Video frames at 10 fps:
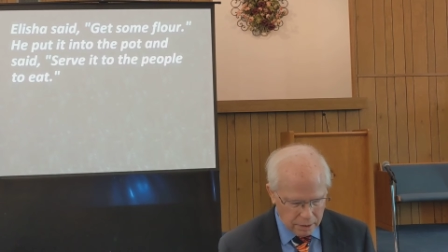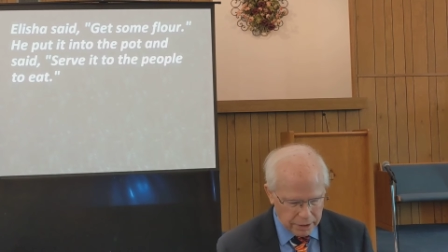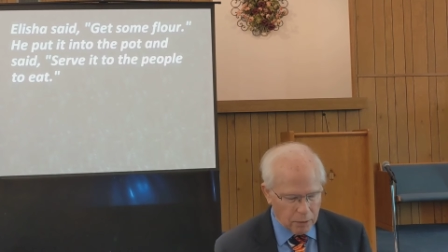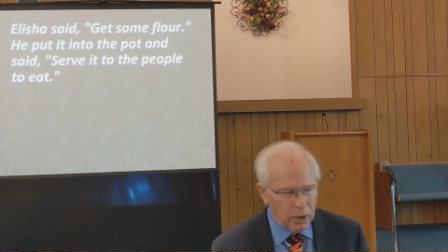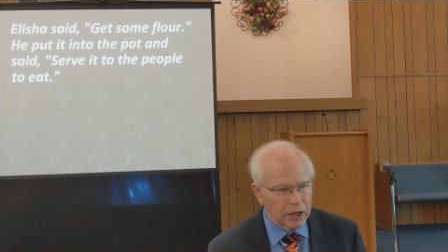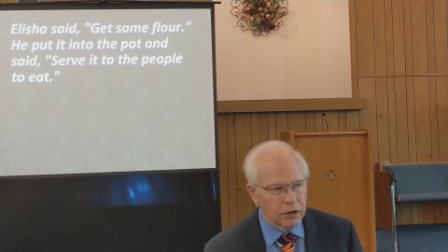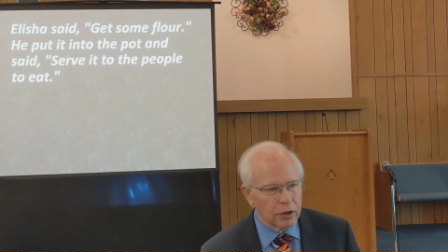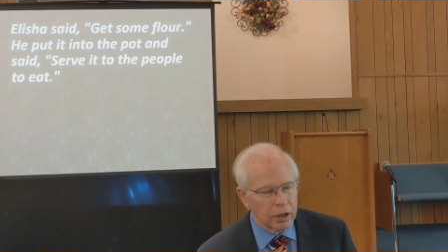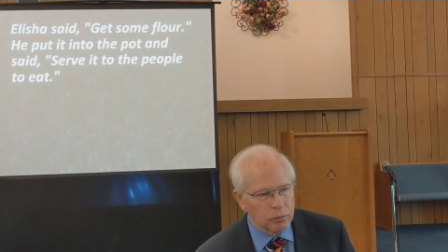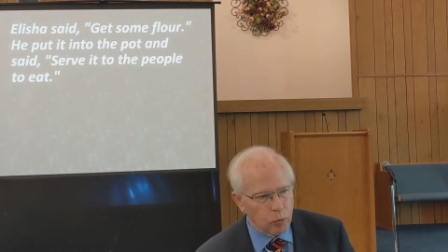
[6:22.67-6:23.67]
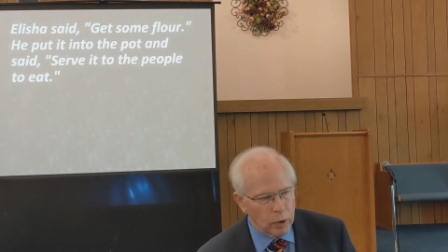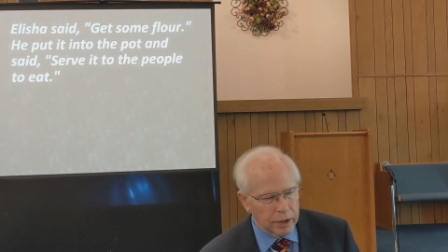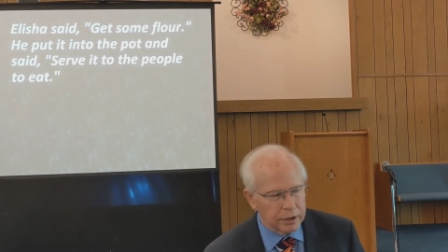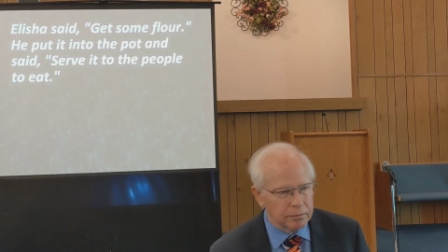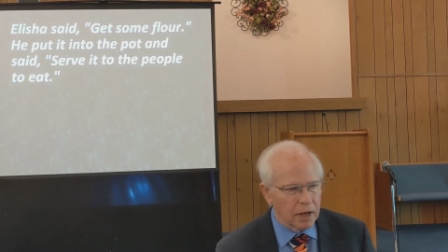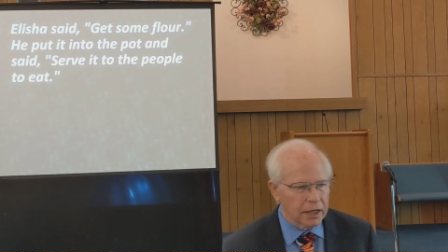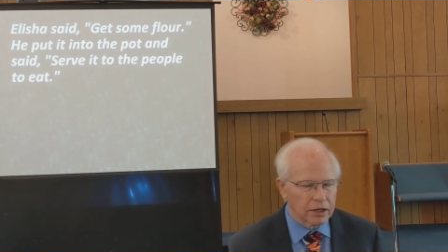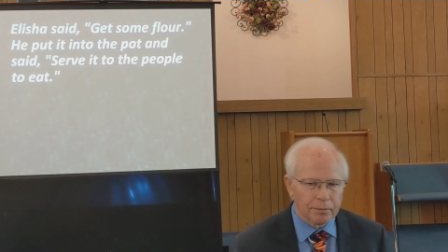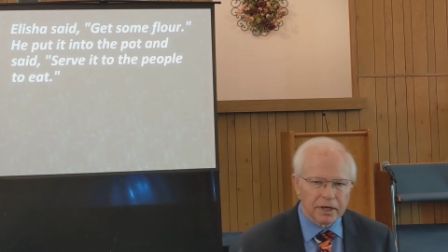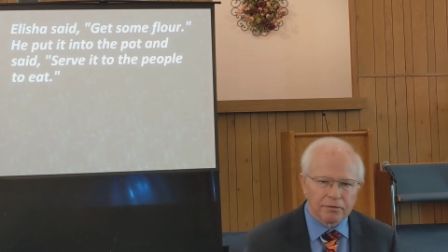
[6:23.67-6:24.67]
Now, what good would a
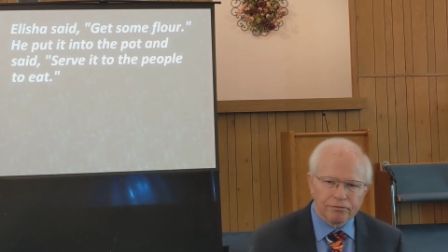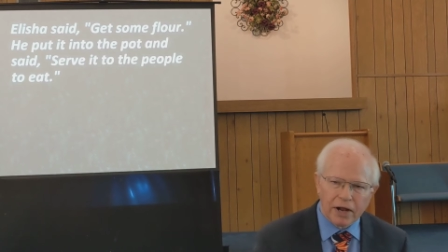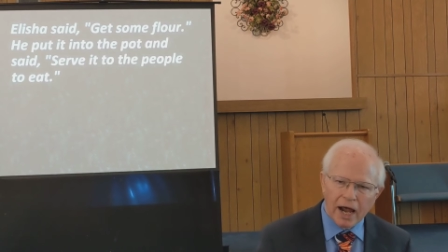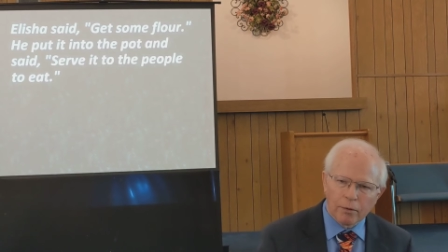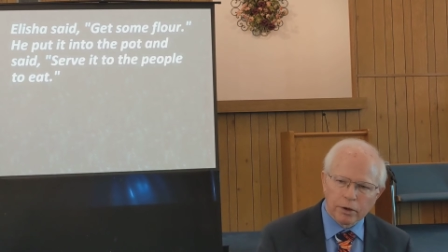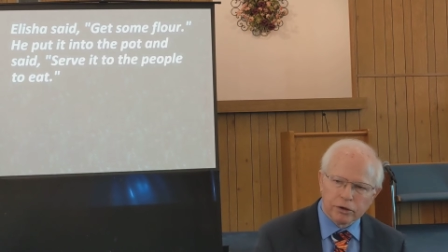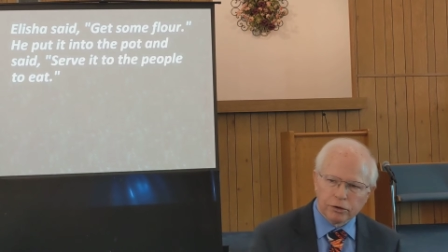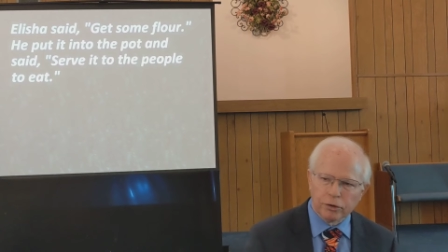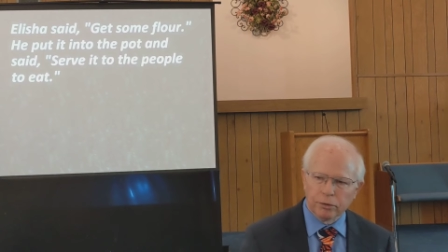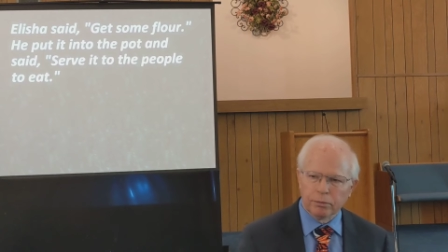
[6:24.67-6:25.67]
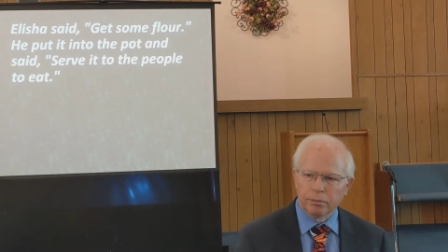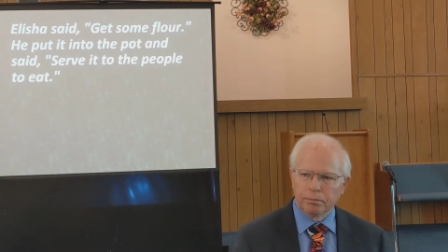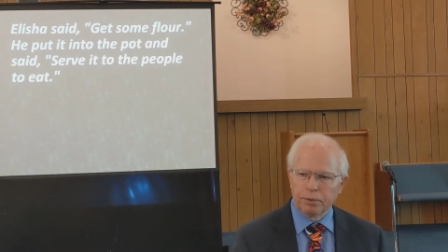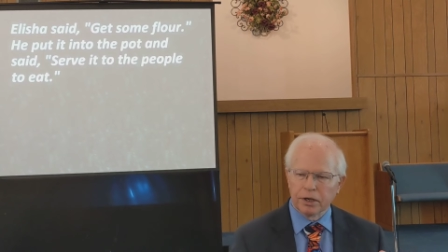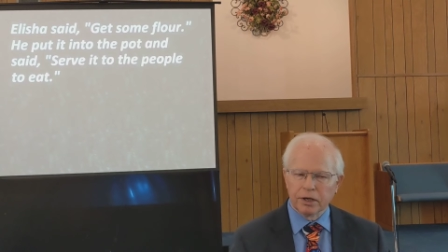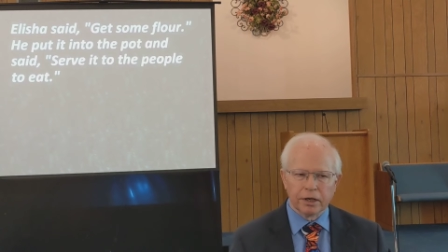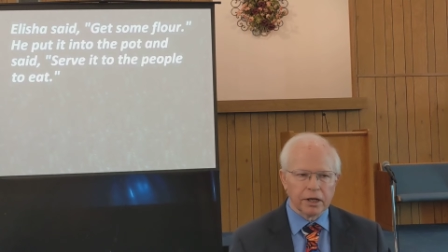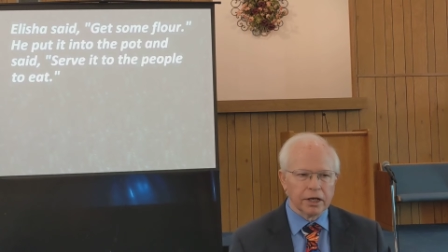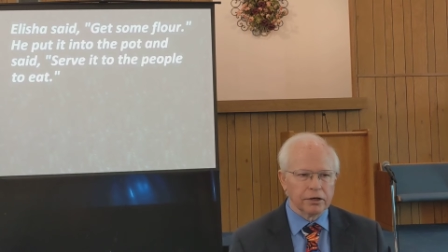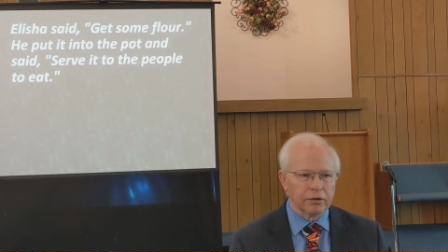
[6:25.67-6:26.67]
little bit of flour do putting
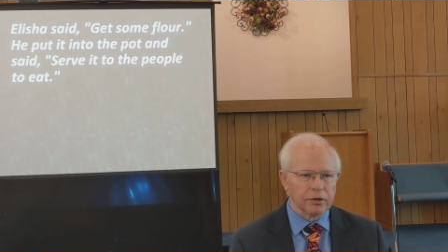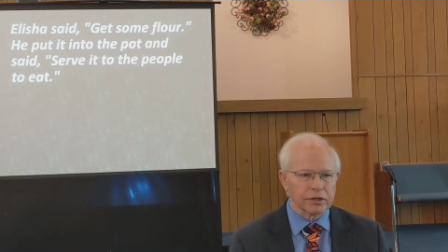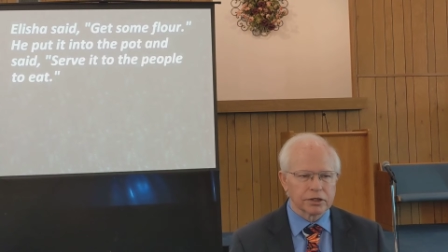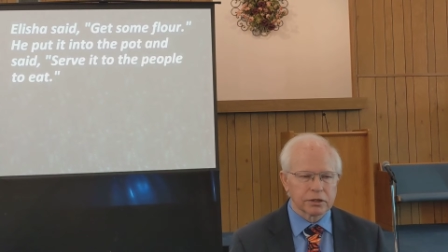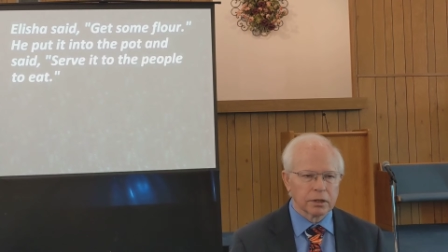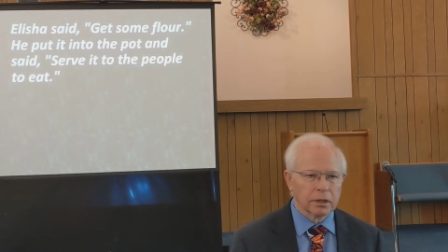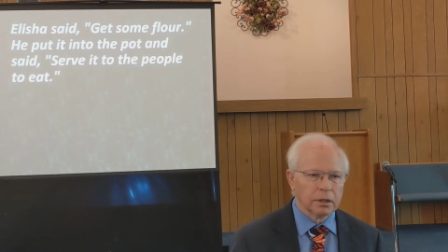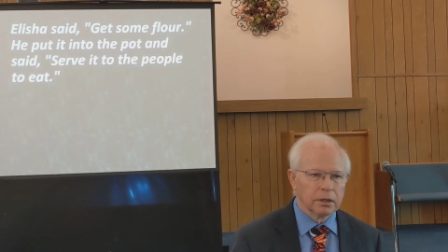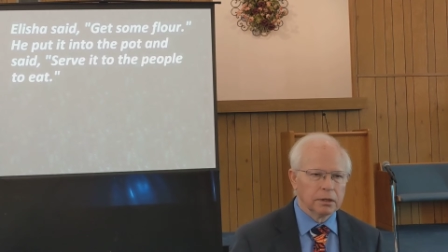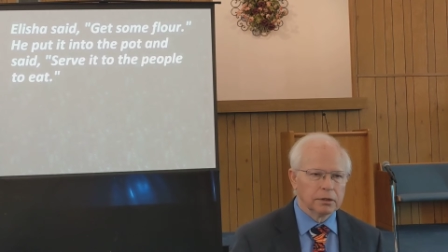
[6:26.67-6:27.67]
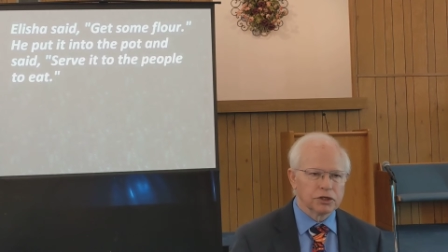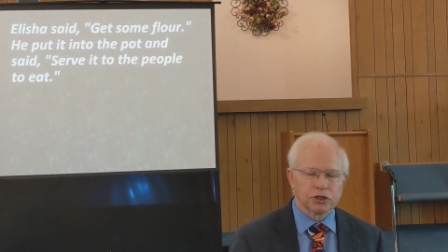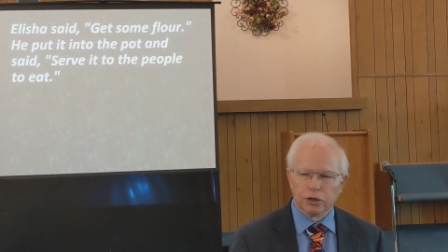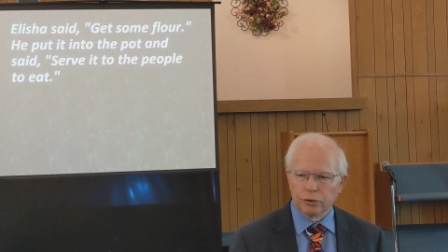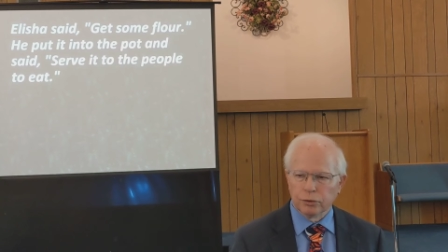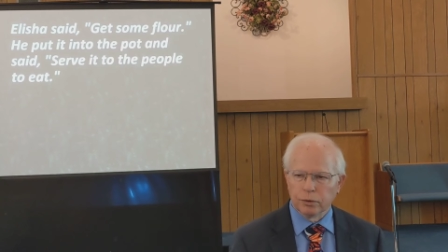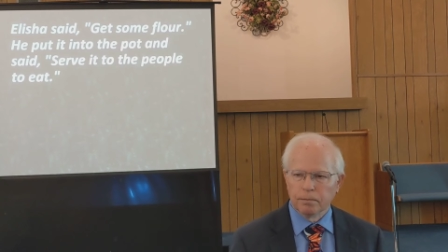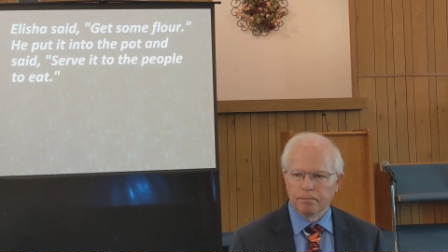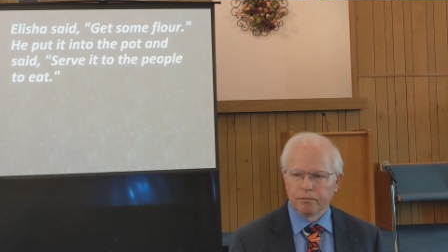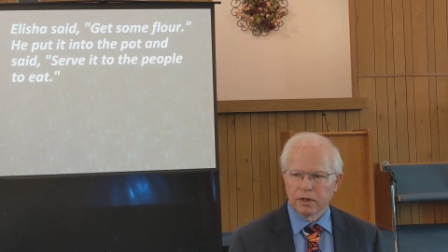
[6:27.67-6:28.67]
it into this
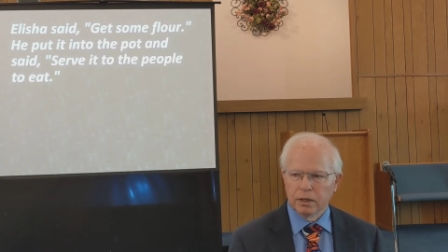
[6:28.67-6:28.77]
stew